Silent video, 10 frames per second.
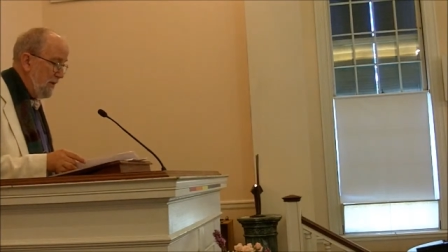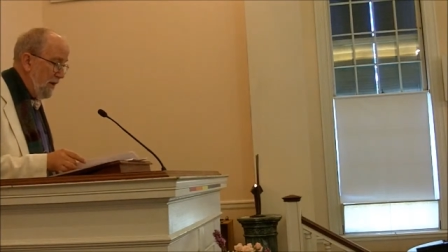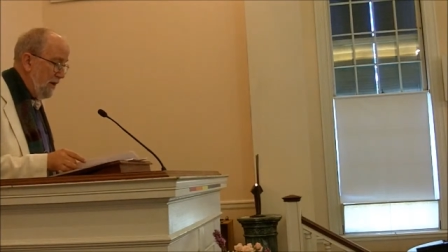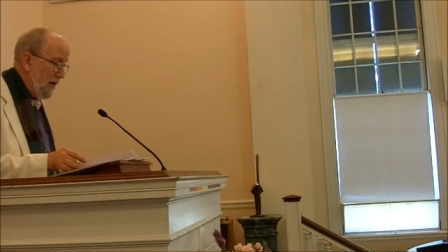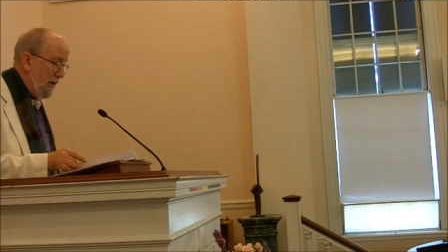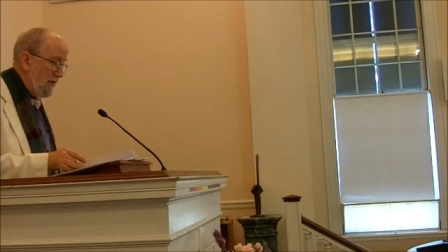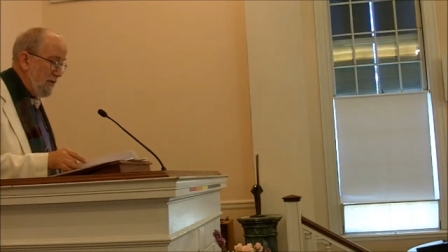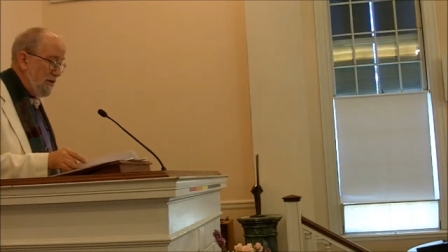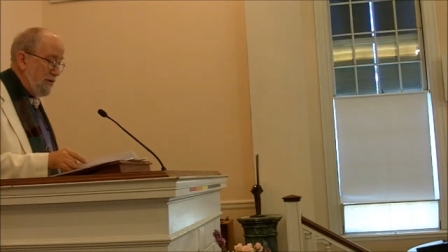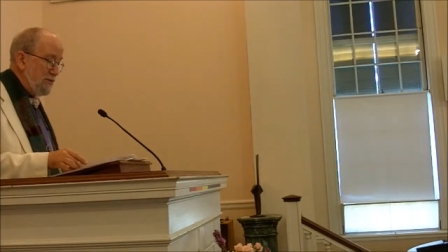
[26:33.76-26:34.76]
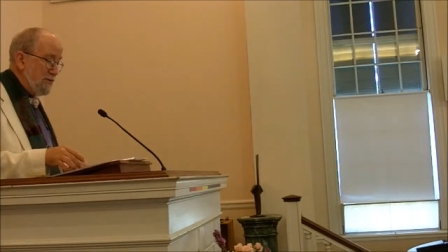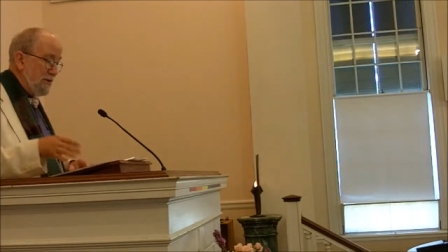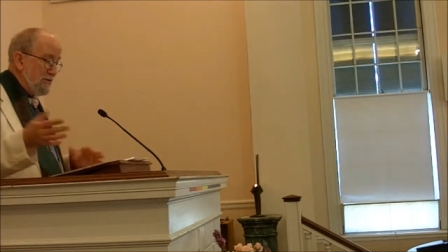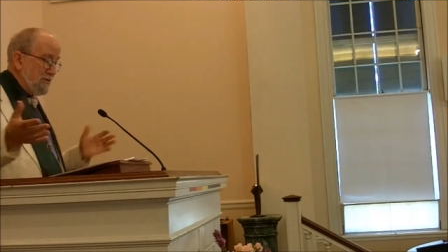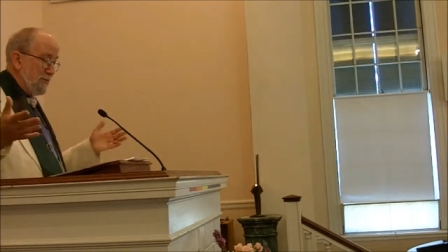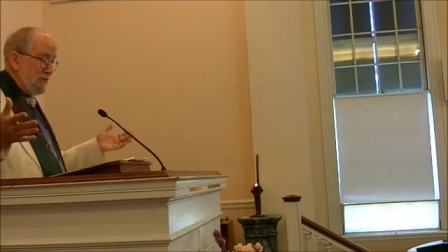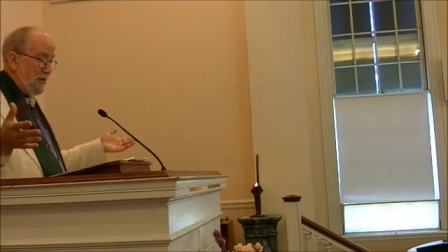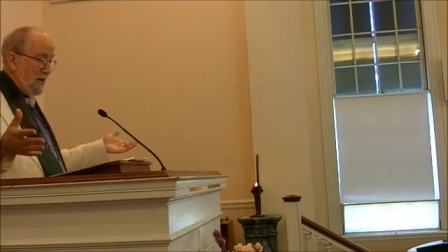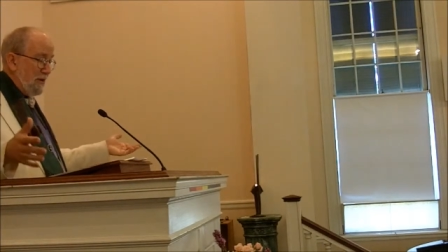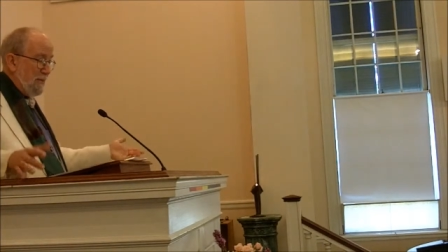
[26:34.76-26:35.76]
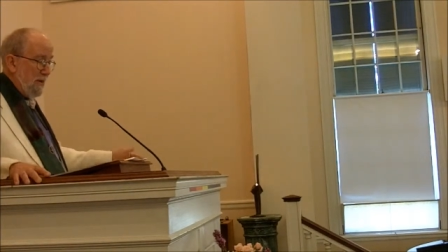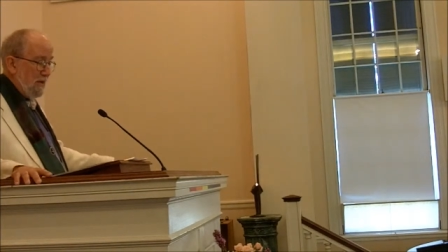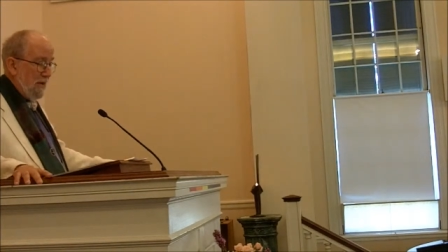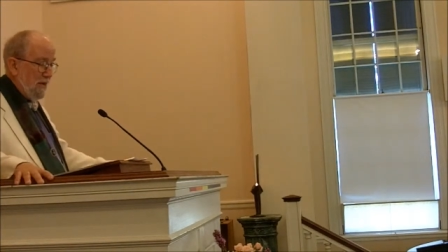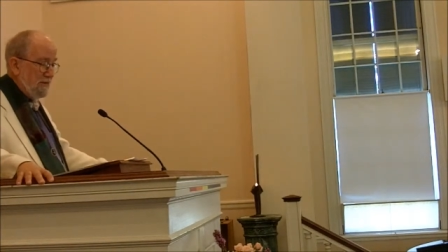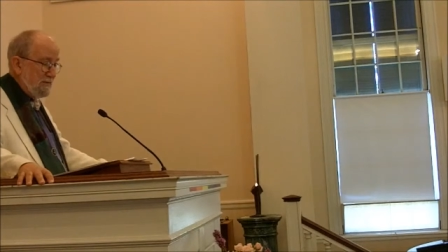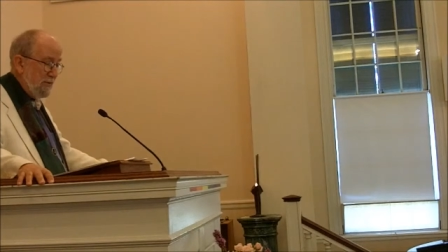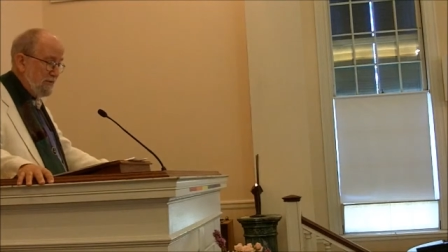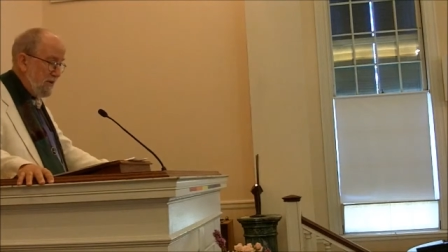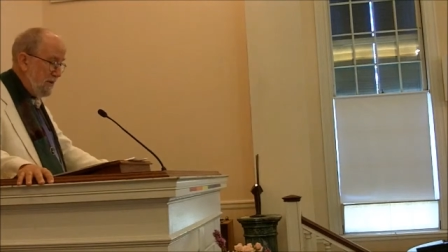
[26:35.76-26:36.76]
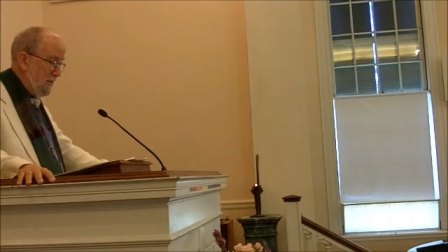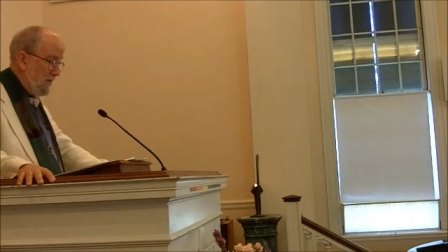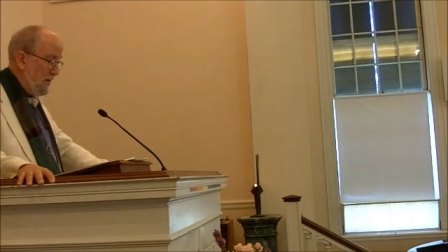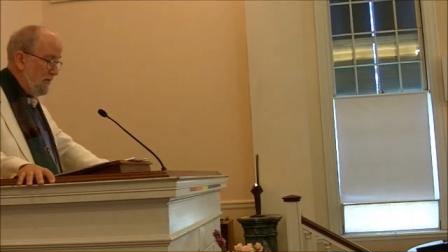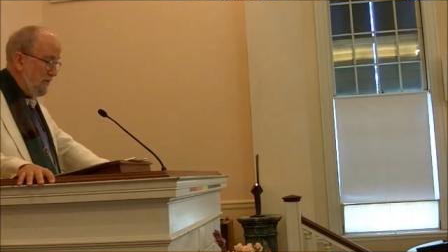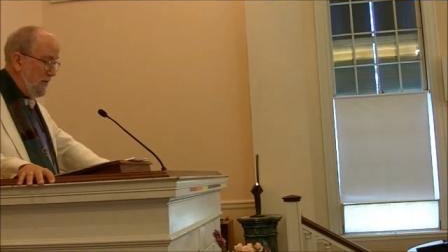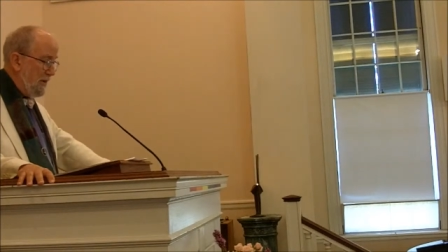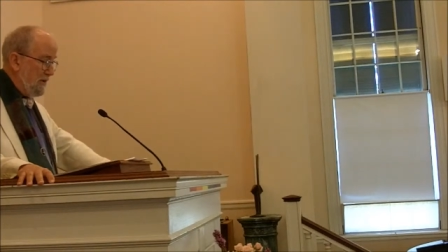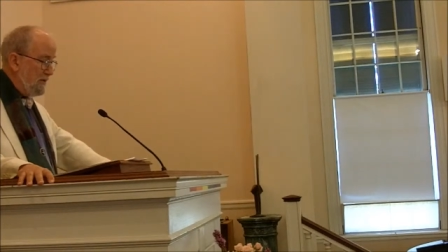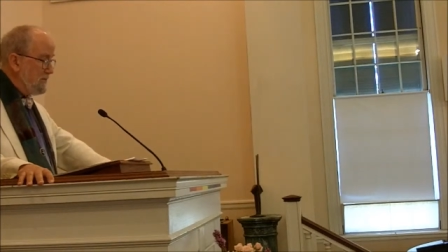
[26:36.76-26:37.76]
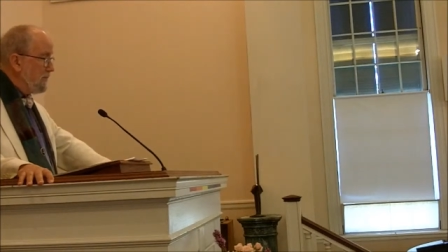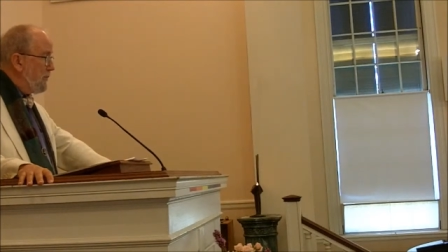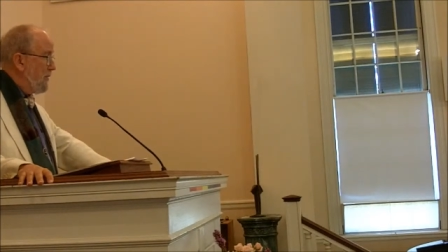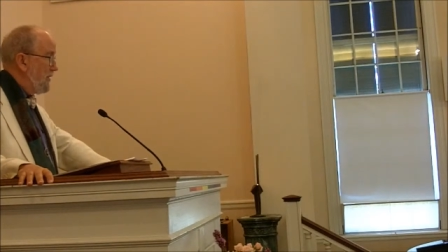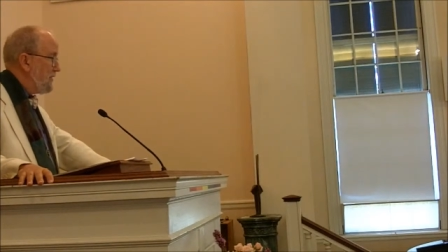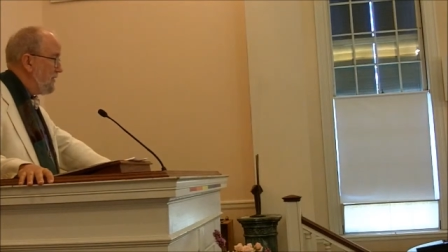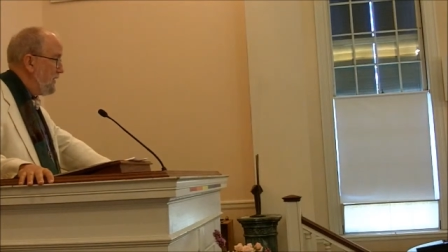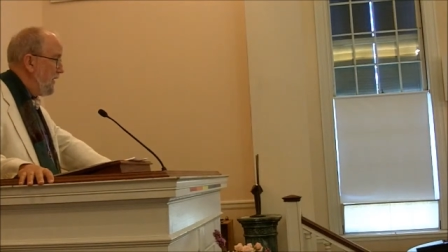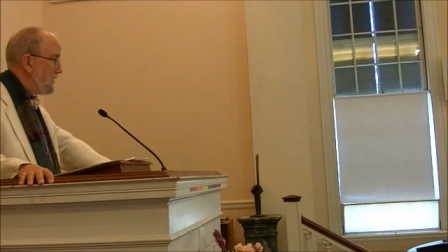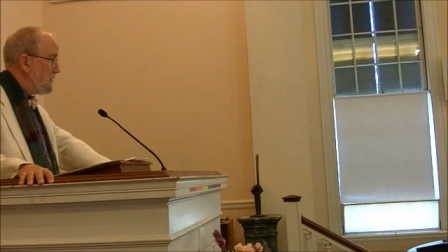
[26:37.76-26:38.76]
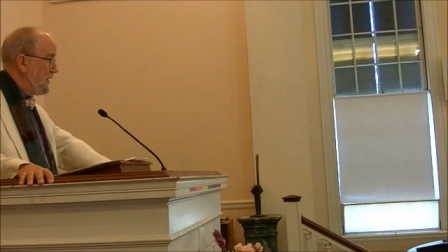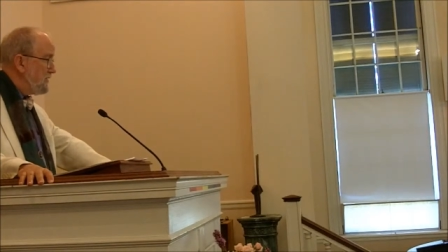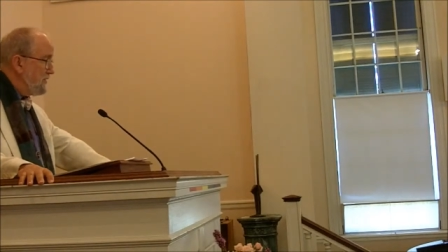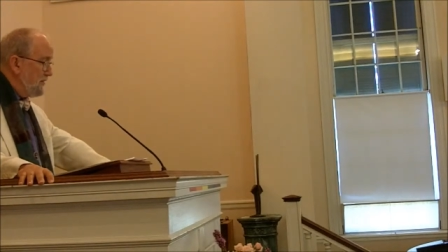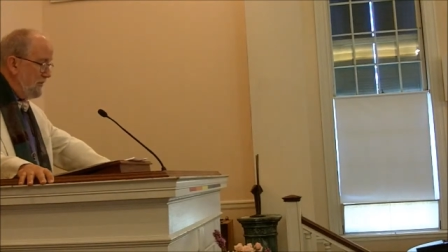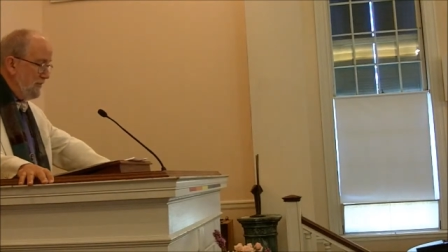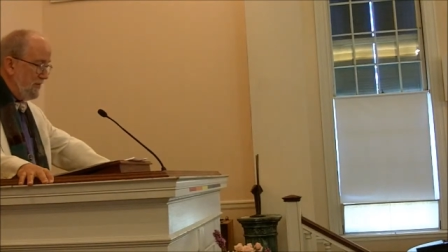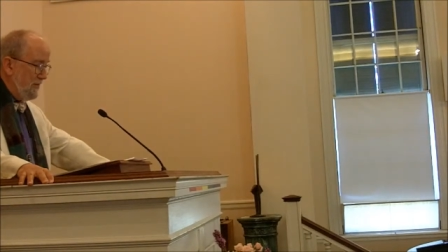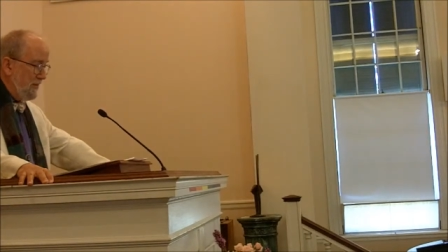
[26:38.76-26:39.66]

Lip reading: Are all the UU churches which occupy lands once held by Native Americans prepared to de-accession them?